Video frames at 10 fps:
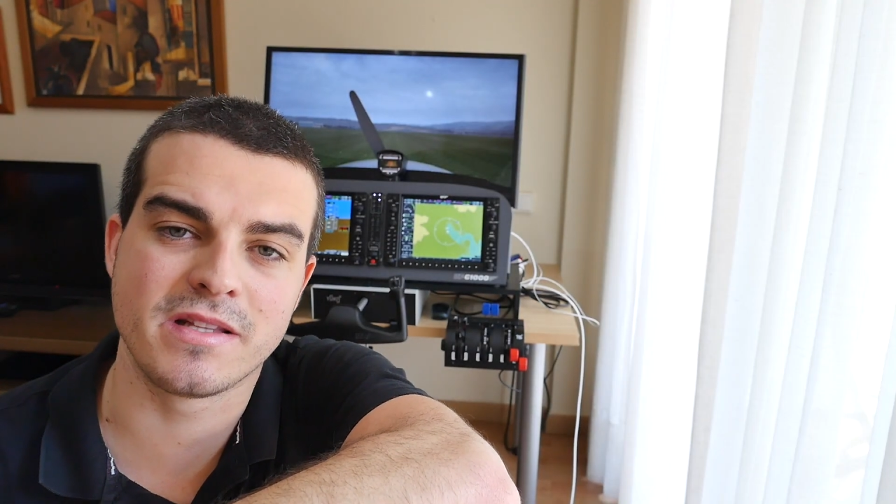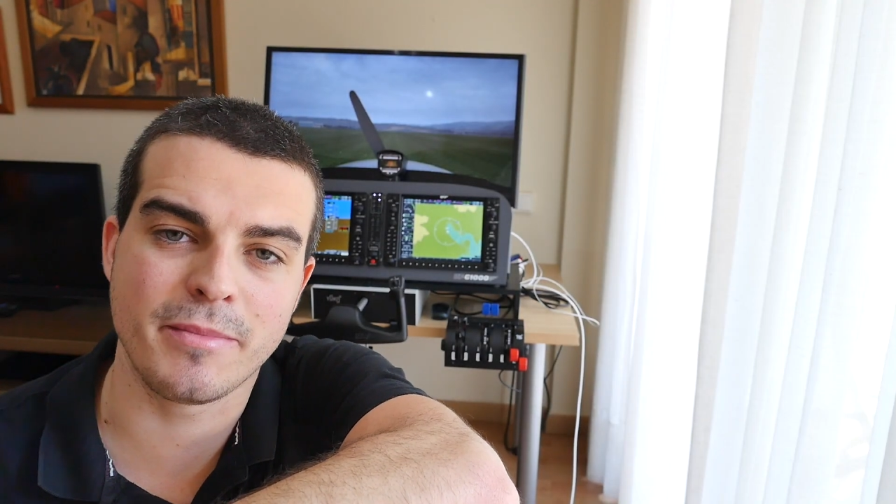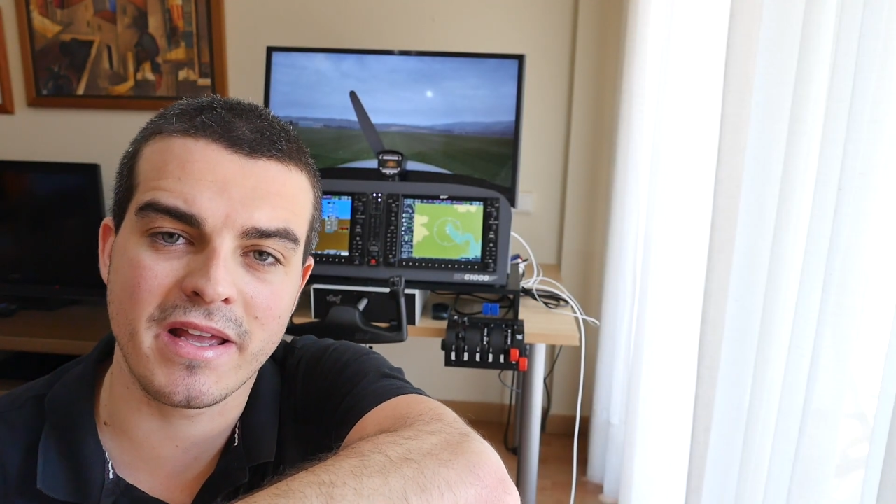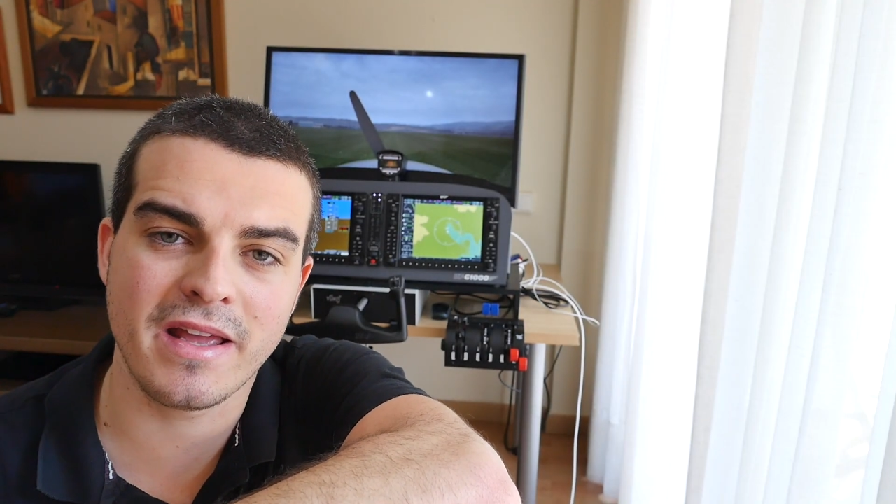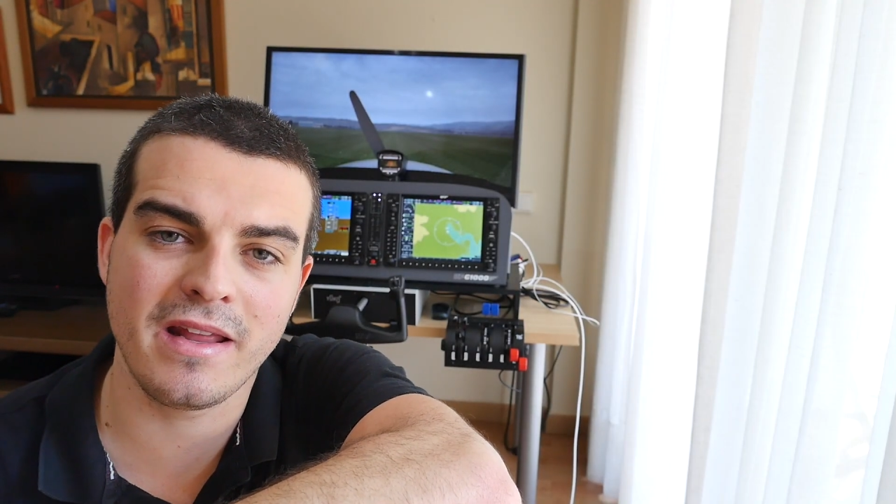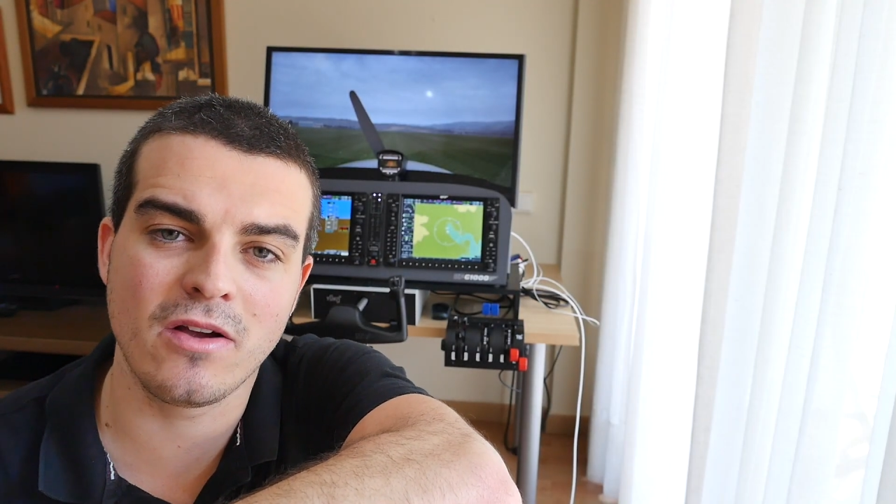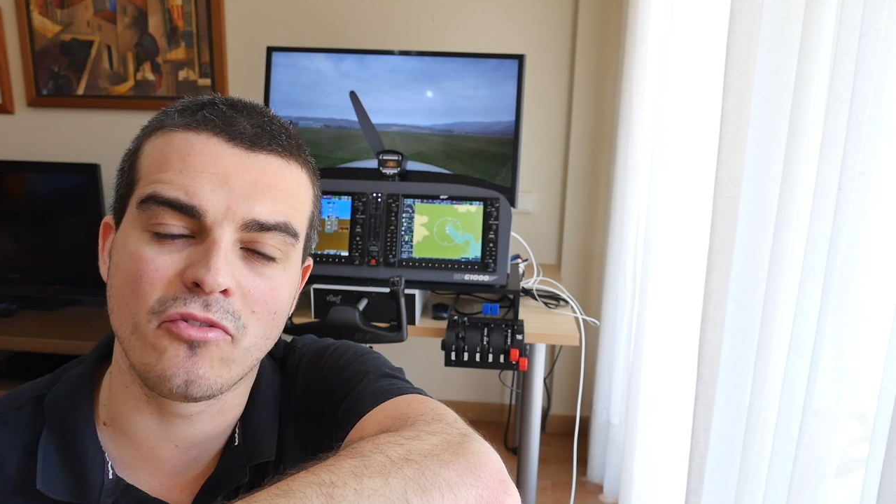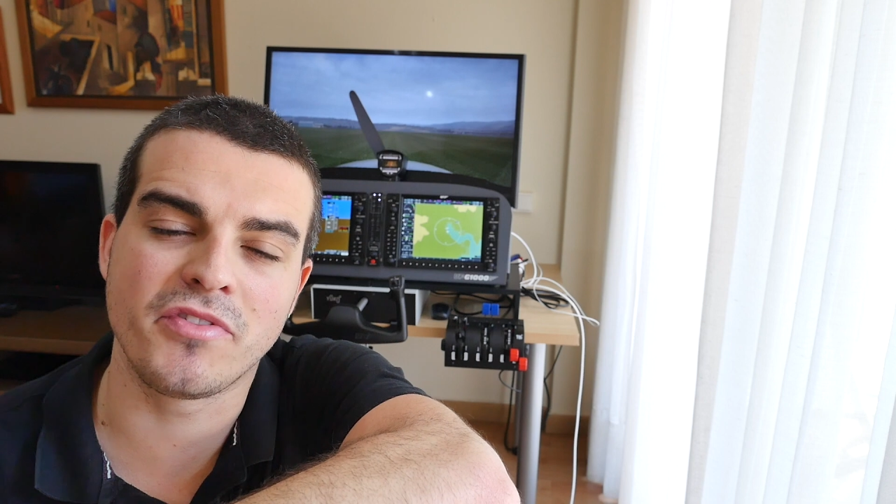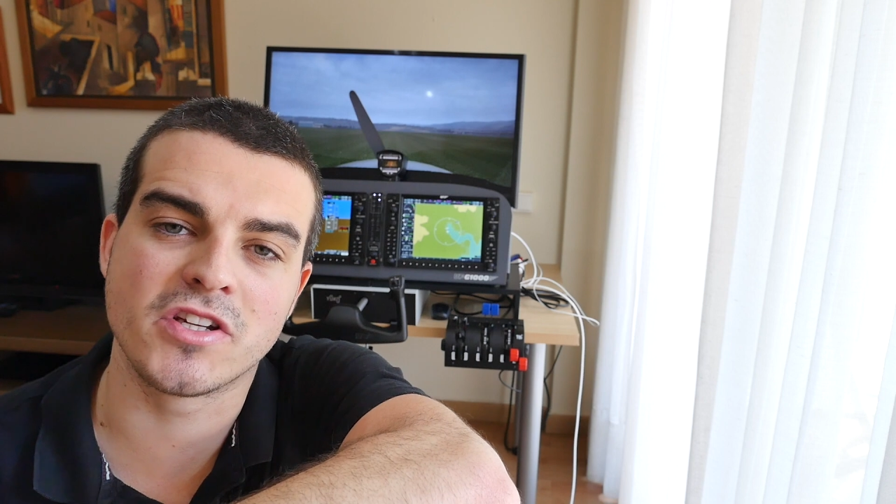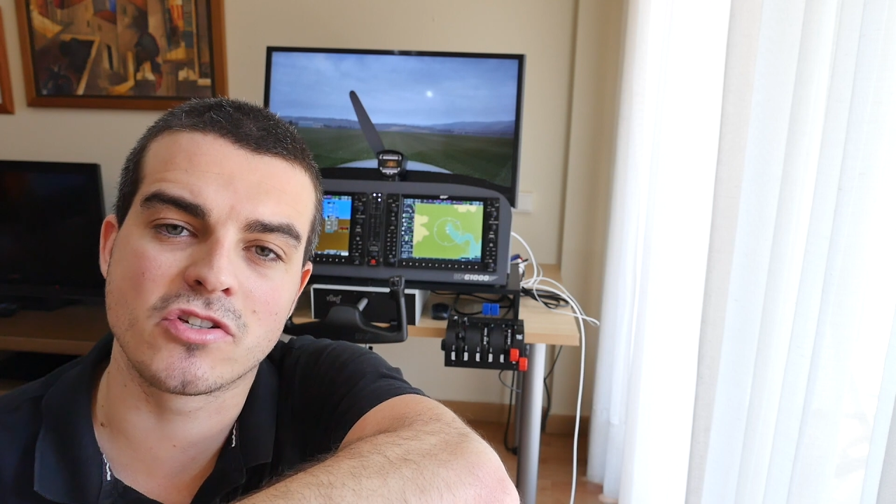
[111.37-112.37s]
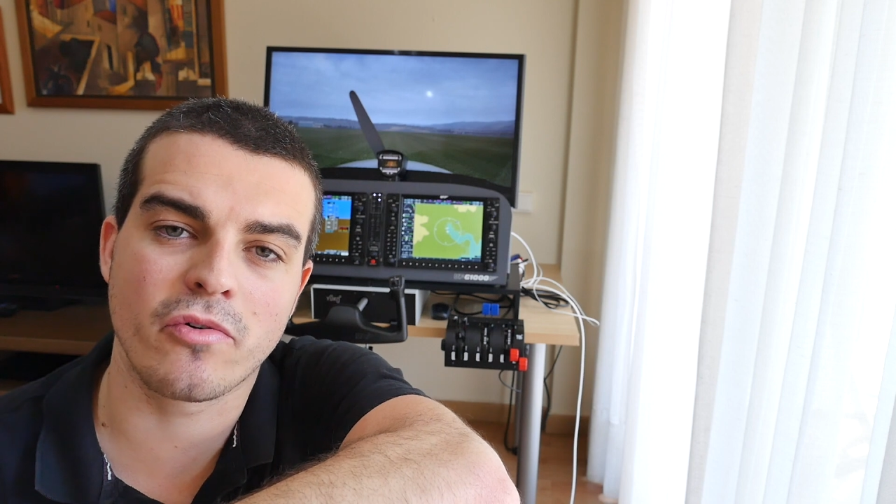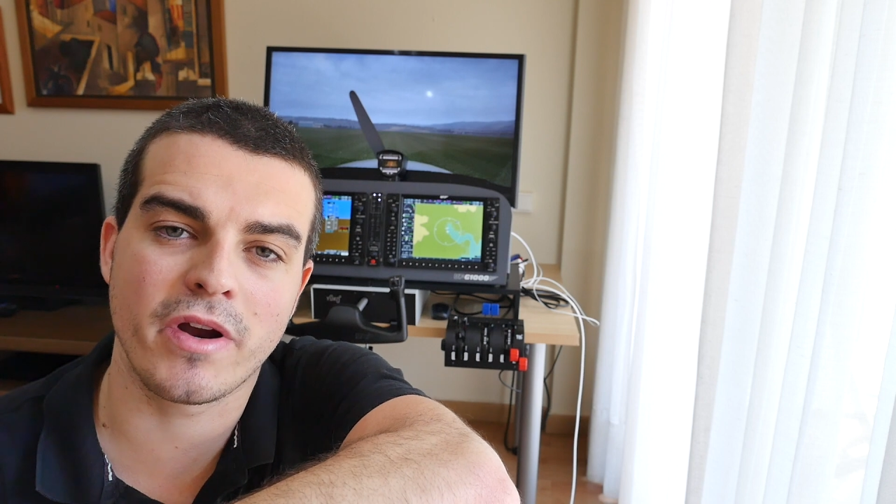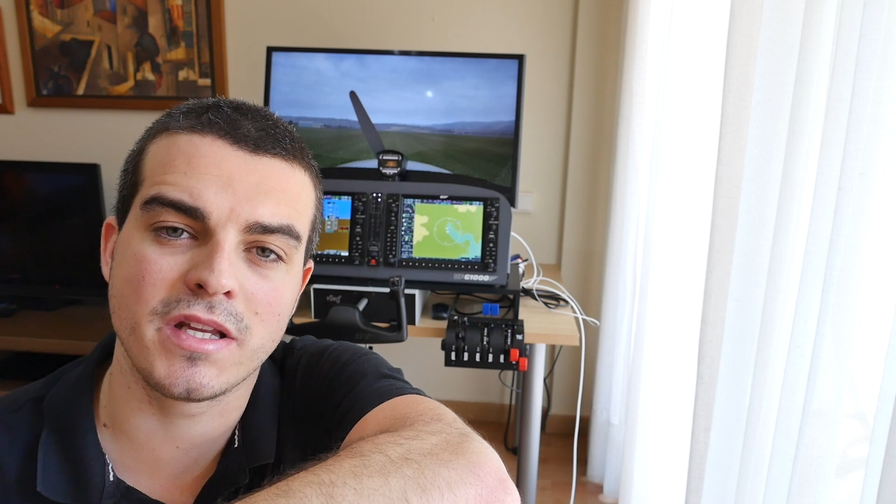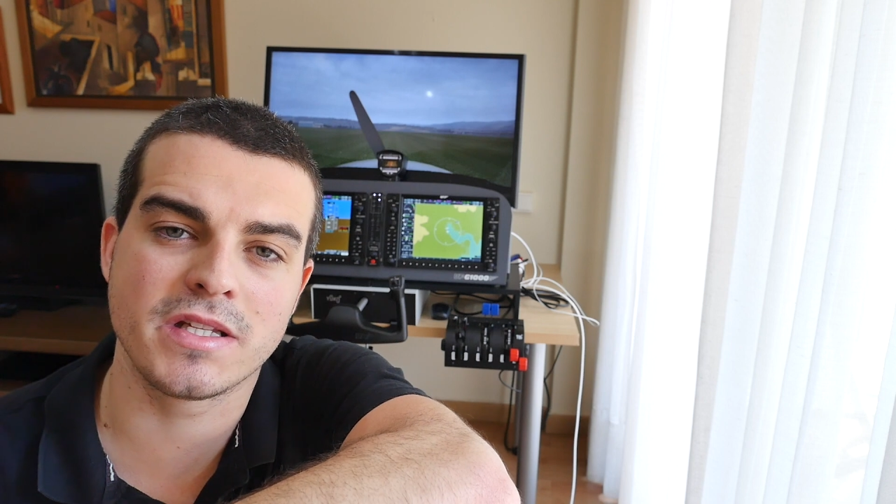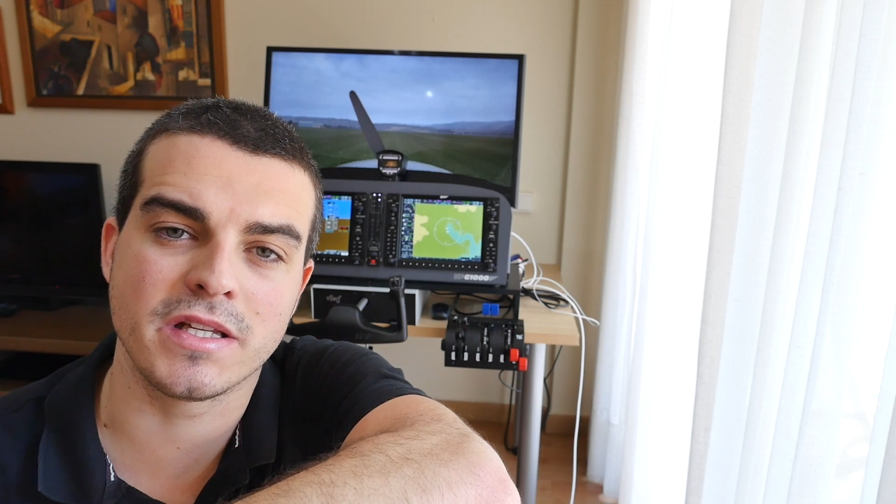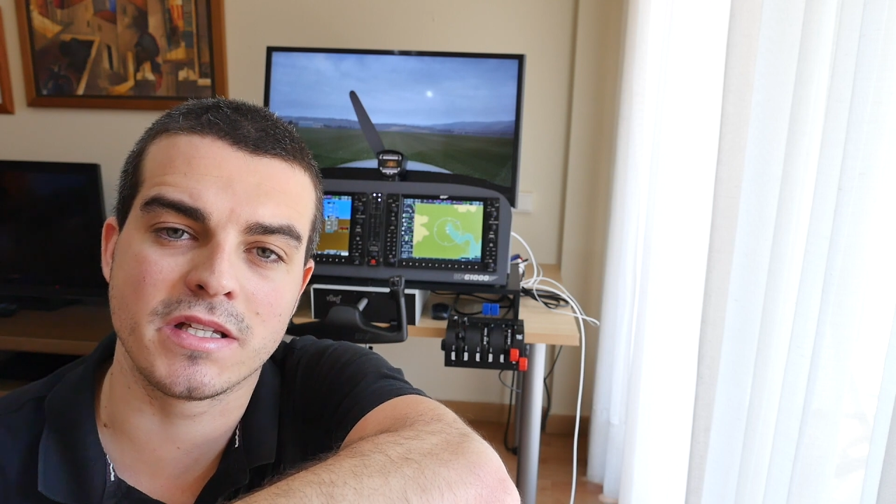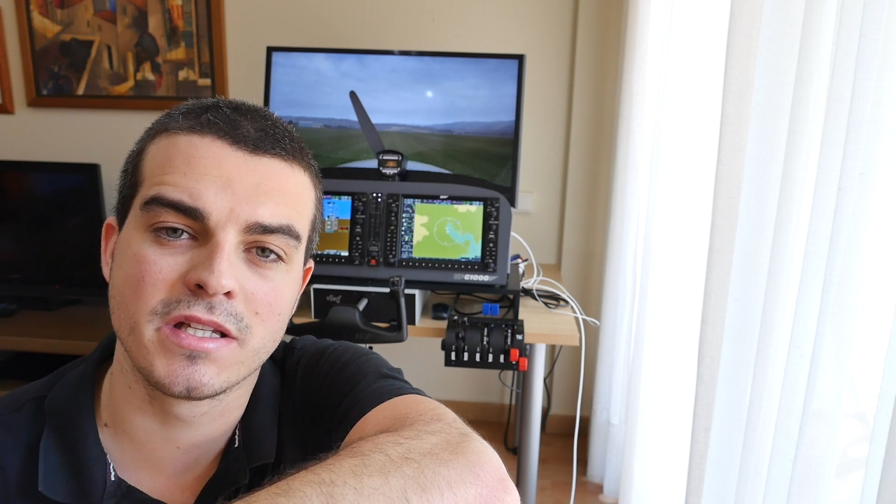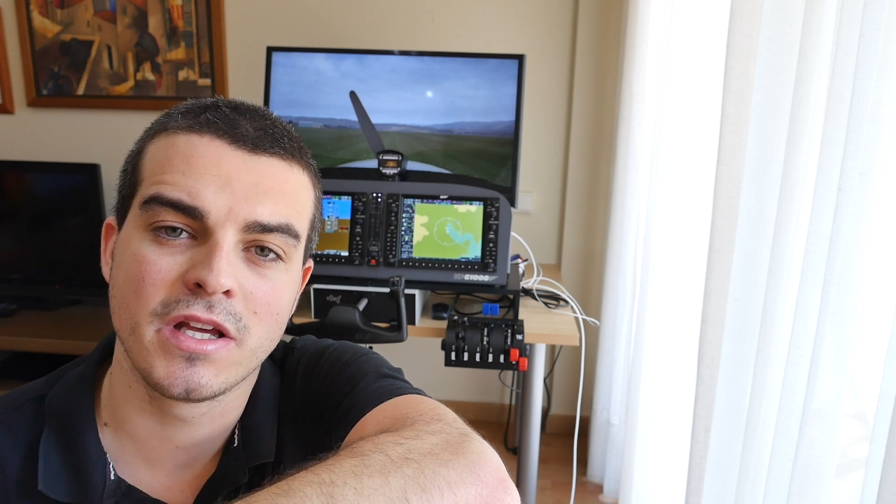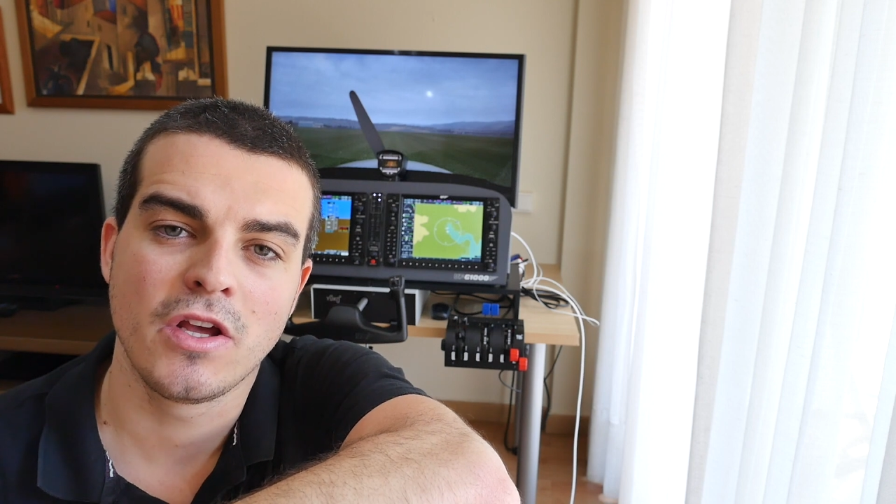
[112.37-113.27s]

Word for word: the beginning of this crisis